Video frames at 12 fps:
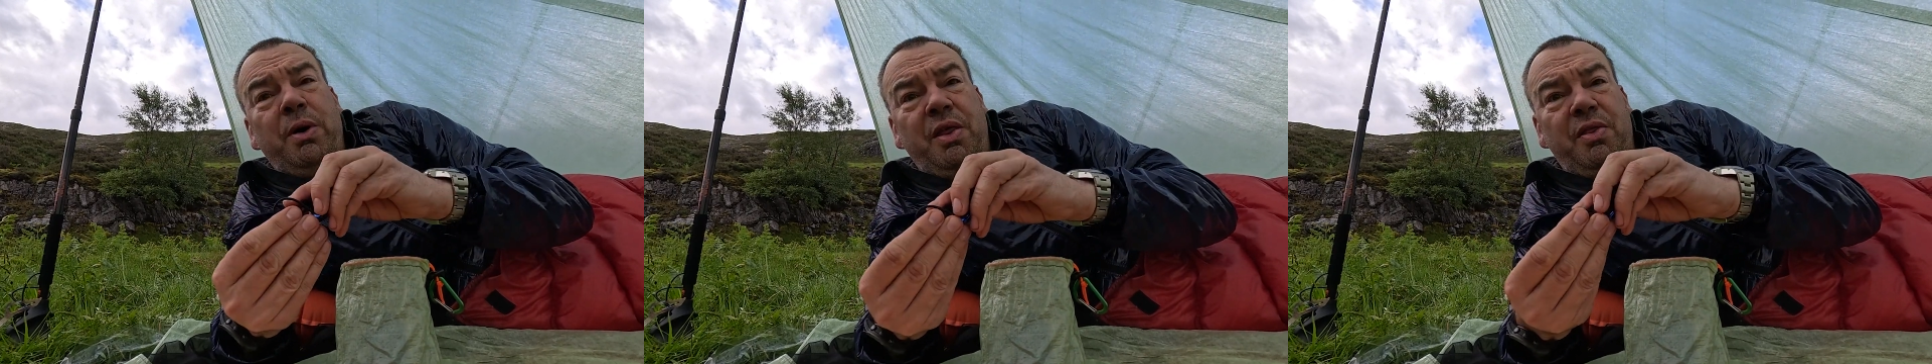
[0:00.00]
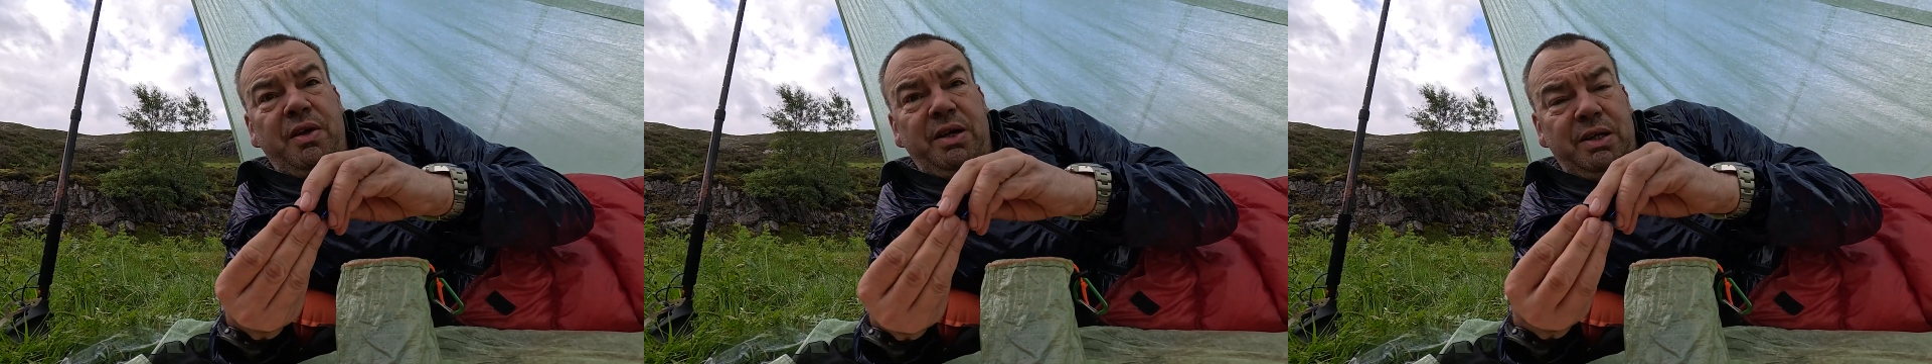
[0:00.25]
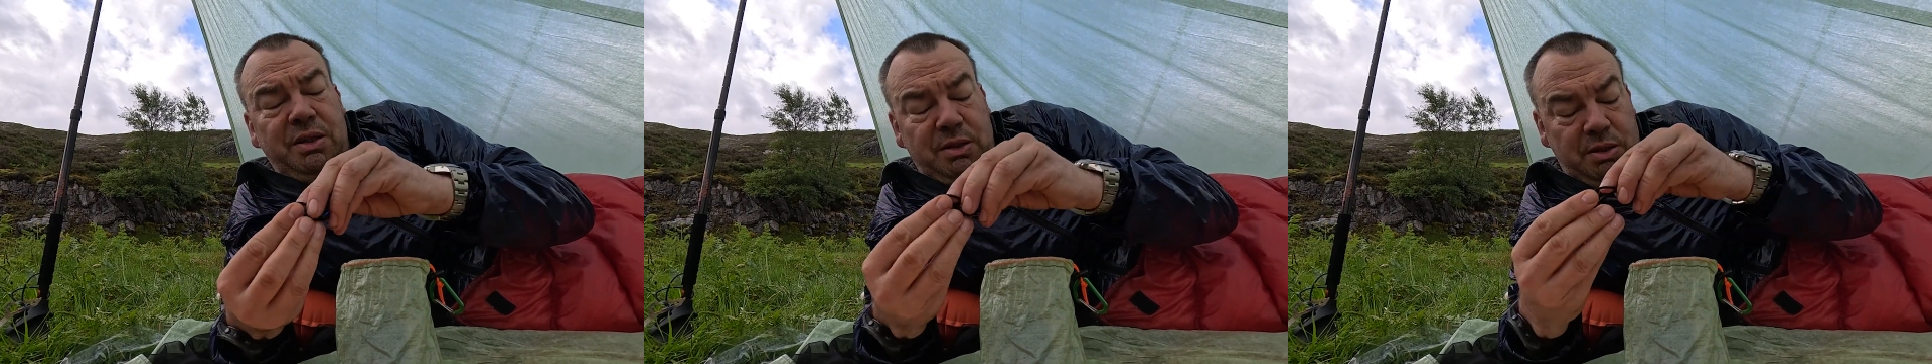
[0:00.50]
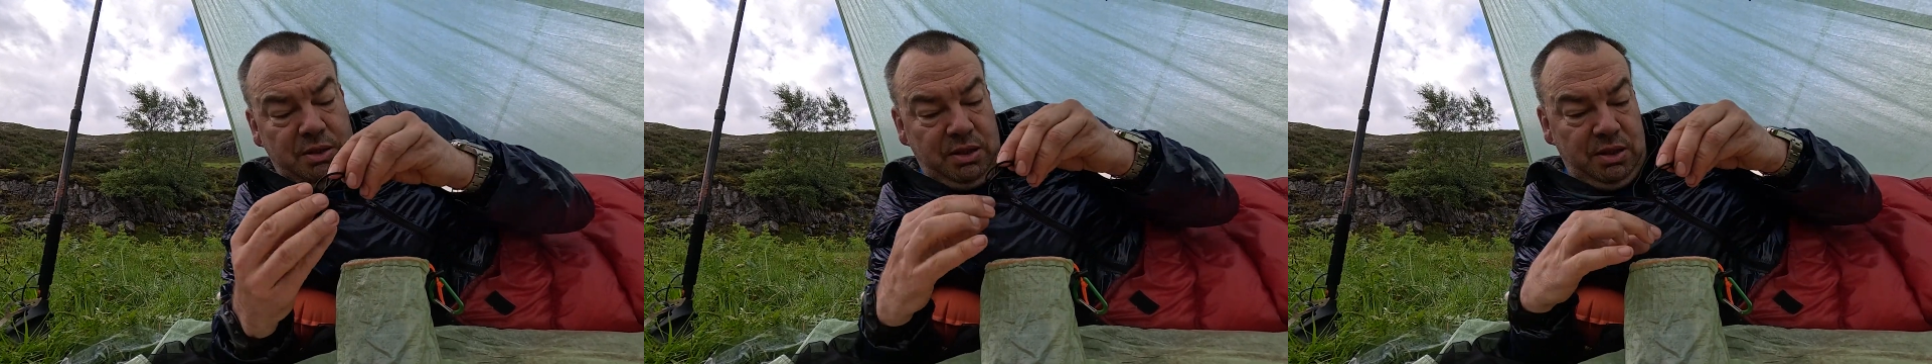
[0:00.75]
weather
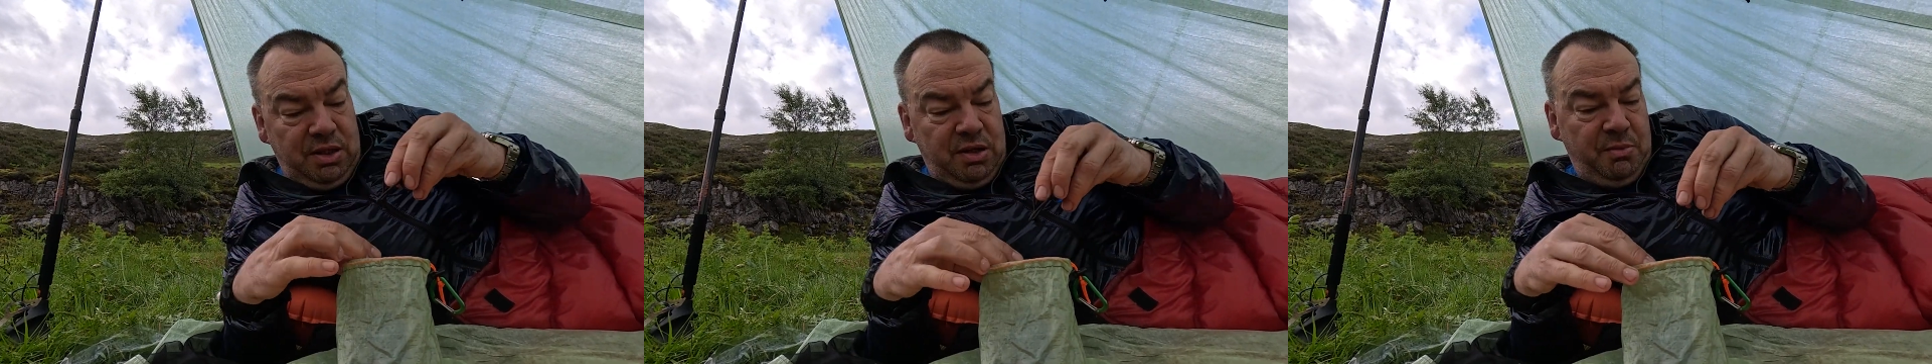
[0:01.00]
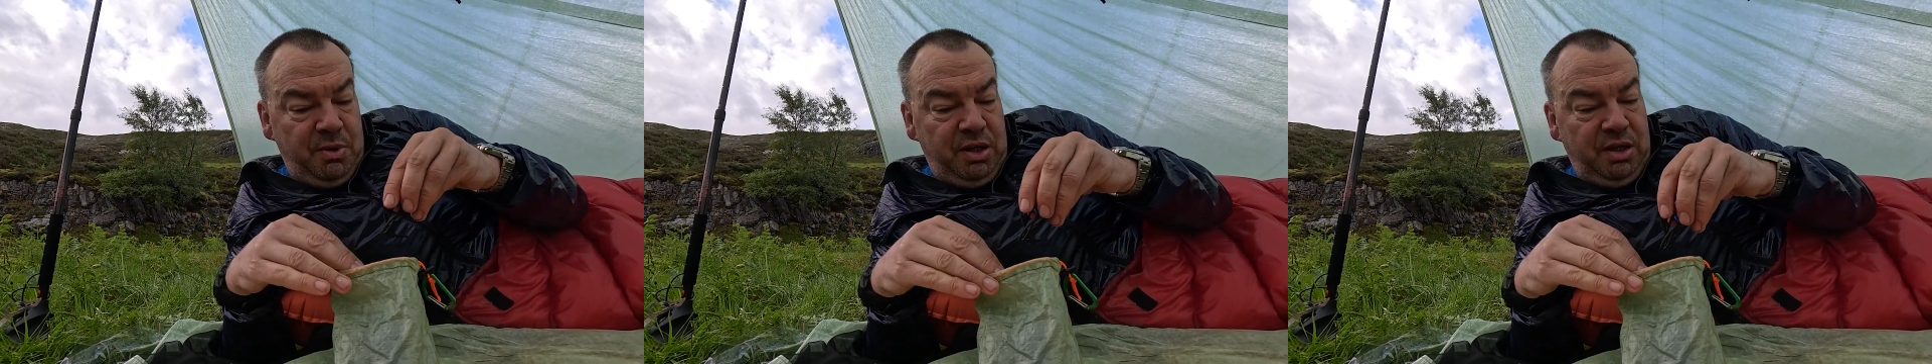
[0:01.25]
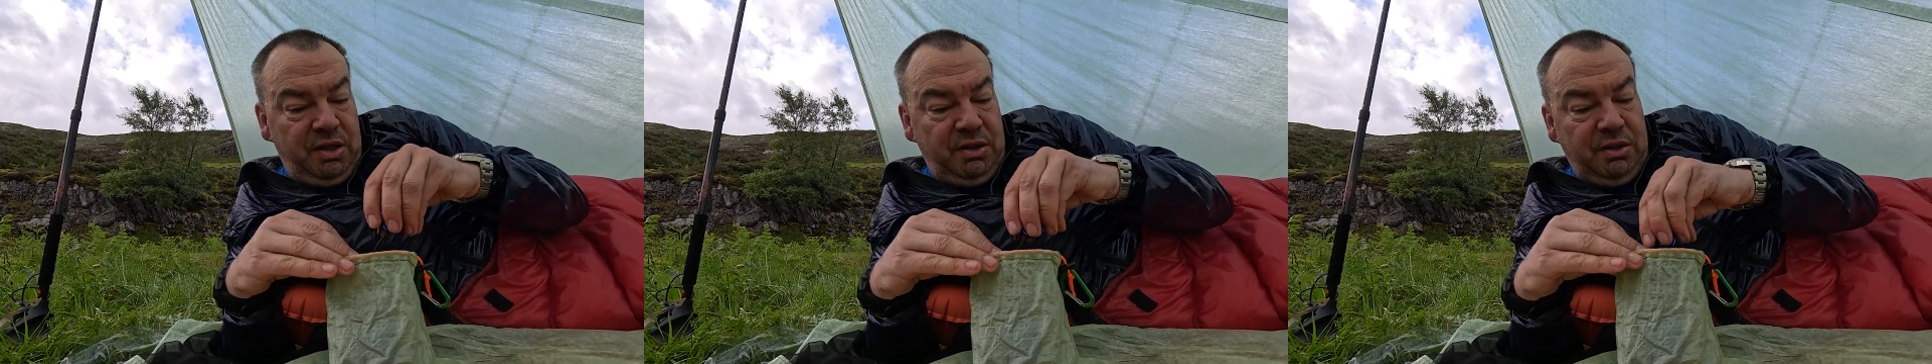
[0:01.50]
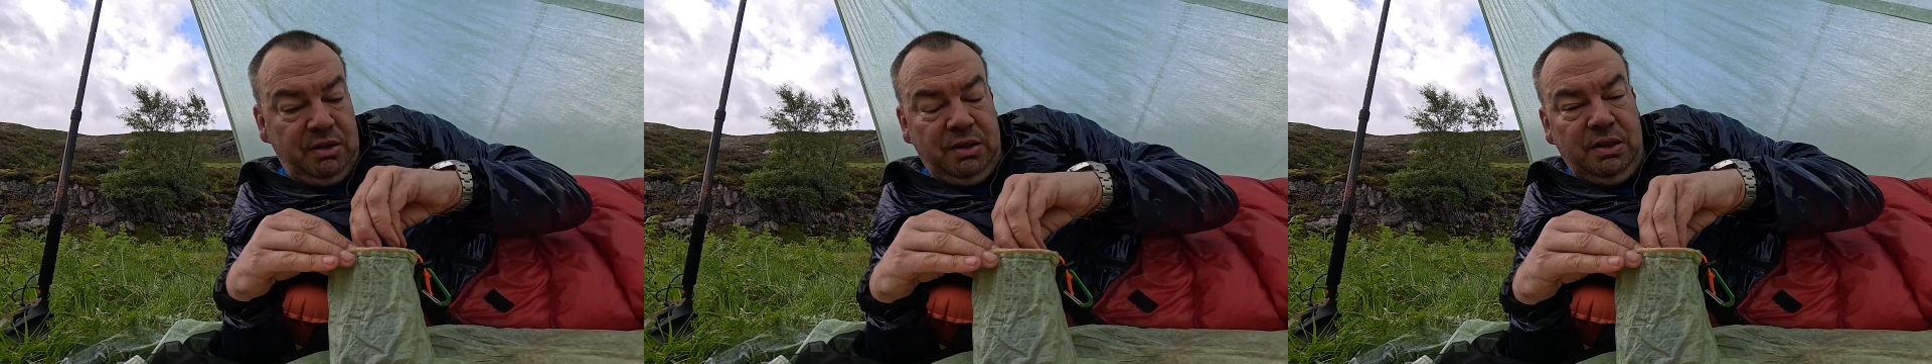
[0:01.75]
coming
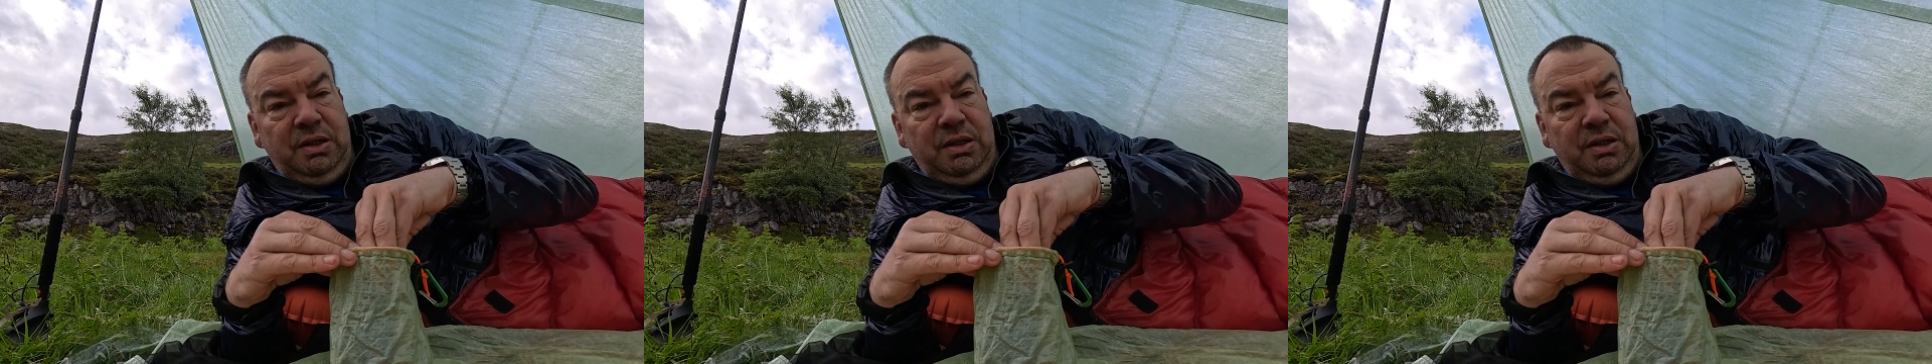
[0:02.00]
in,